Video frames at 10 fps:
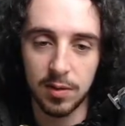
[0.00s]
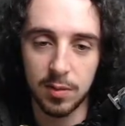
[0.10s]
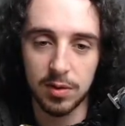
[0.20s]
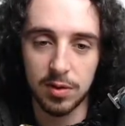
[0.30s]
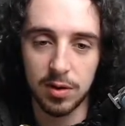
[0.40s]
would
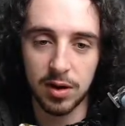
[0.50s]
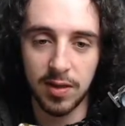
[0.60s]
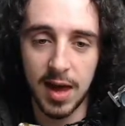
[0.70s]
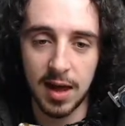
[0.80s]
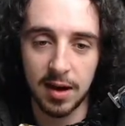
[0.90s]
you look at
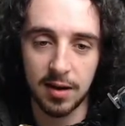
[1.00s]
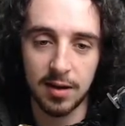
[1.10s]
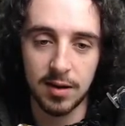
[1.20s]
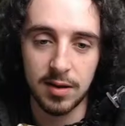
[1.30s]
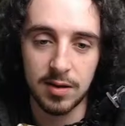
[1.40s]
that.
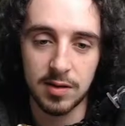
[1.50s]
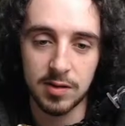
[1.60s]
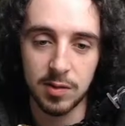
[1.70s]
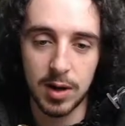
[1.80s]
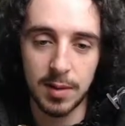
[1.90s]

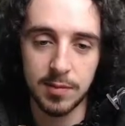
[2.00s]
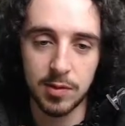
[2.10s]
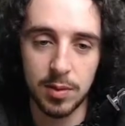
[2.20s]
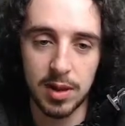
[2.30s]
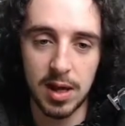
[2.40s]
So what happens when
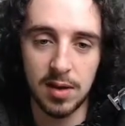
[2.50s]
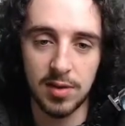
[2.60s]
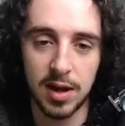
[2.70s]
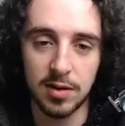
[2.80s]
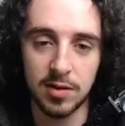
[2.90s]
we leave
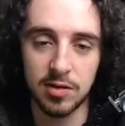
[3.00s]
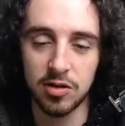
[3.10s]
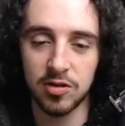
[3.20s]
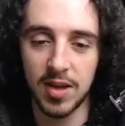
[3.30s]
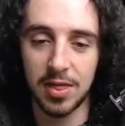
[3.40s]
now? Does it
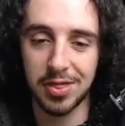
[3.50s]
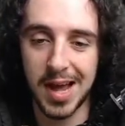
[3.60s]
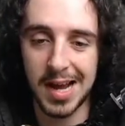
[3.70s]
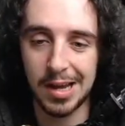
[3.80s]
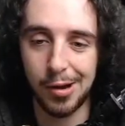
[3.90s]
just say,
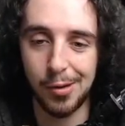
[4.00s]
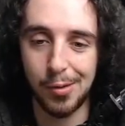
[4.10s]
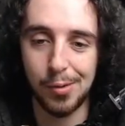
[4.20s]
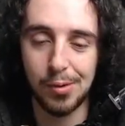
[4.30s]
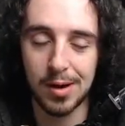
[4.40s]
thank
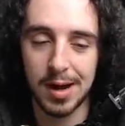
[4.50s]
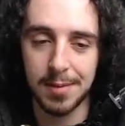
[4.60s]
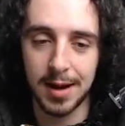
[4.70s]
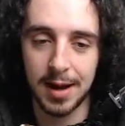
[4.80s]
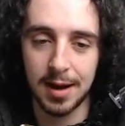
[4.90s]
you, come
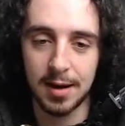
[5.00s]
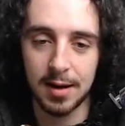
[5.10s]
again?